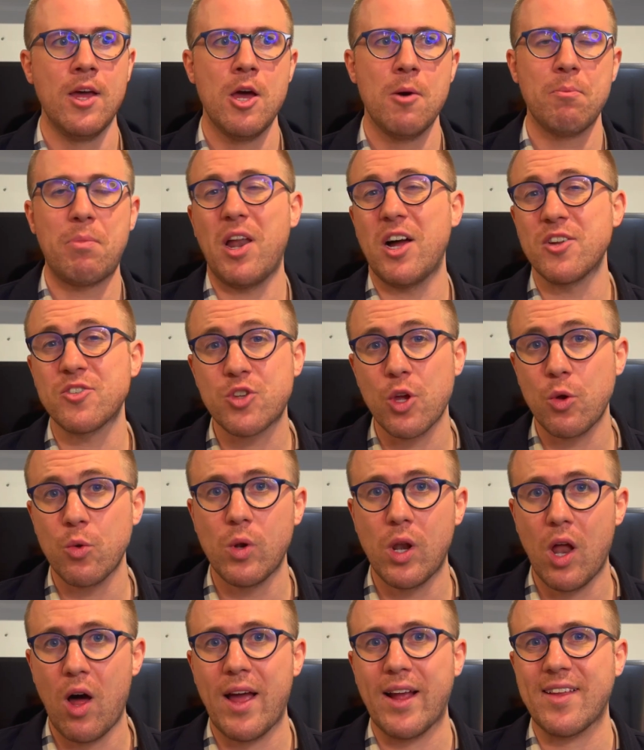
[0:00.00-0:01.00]
But I do
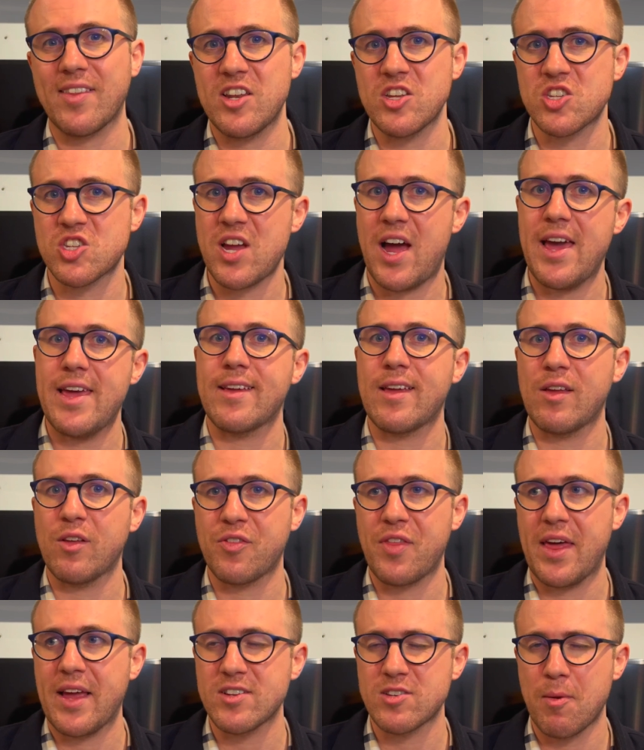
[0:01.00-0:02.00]
like that it's taking
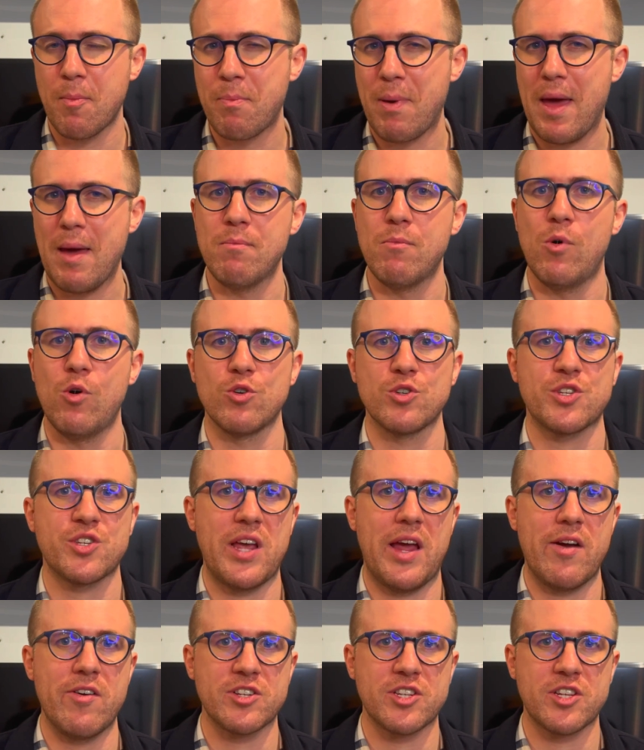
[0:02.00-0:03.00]
things a bit more
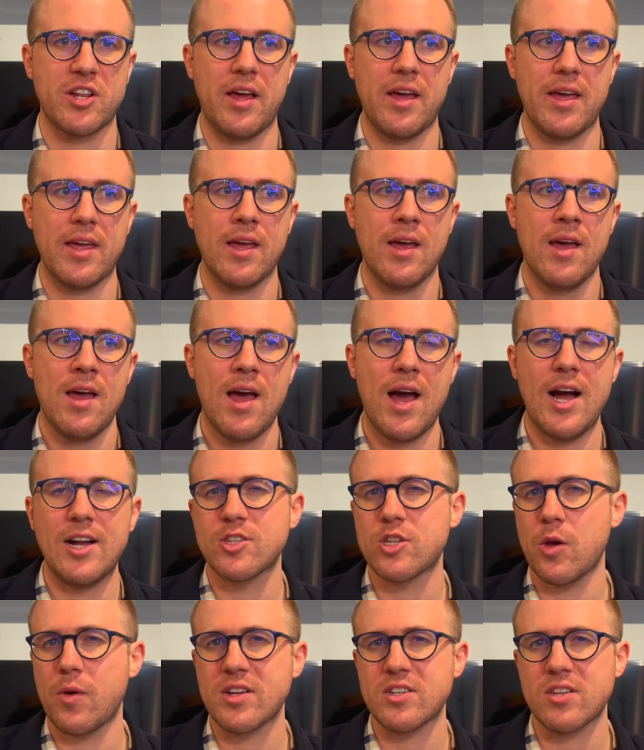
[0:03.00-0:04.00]
seriously and
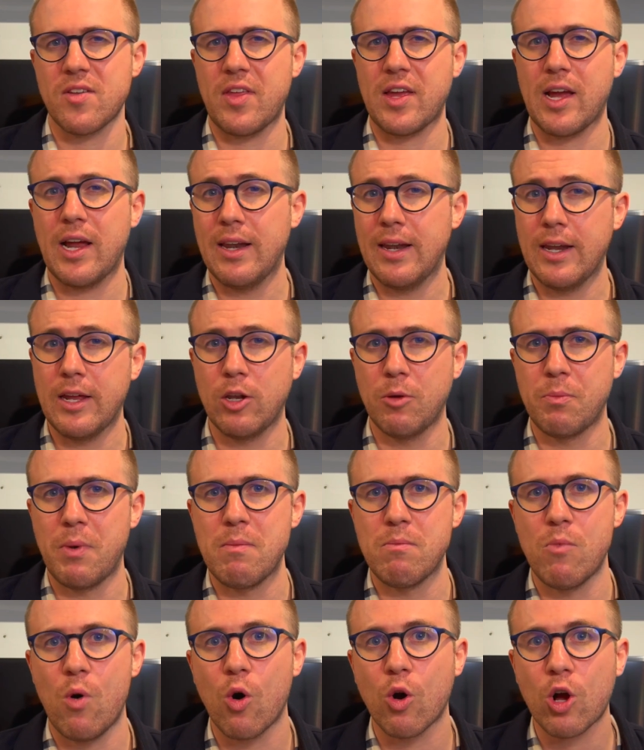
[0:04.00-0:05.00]
doing something a little bit
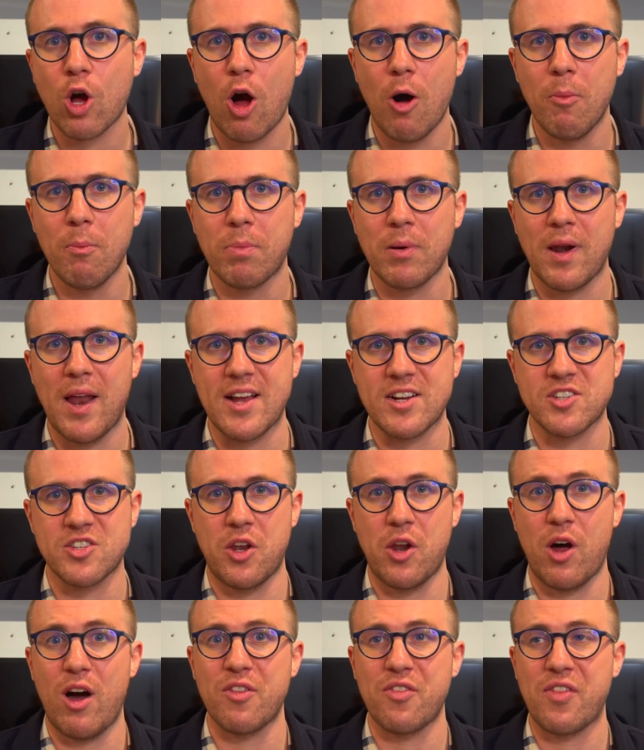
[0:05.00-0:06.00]
more complex than
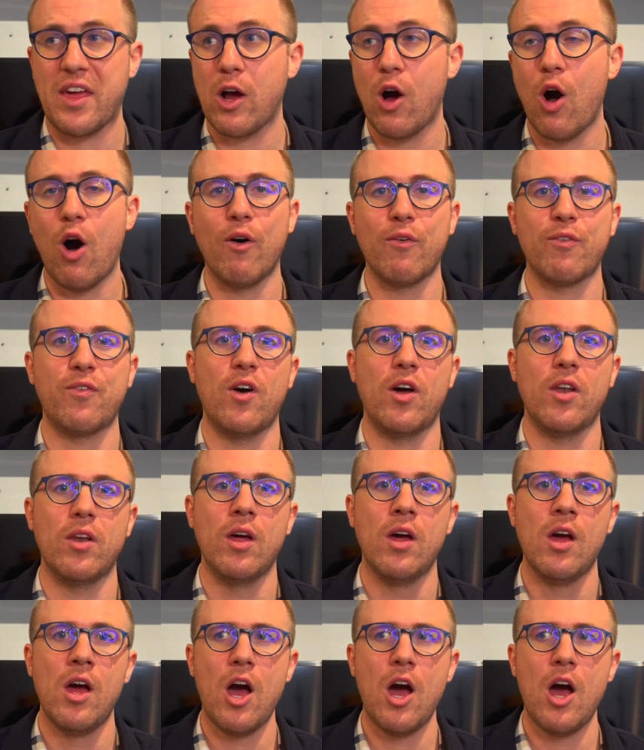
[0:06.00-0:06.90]
I think often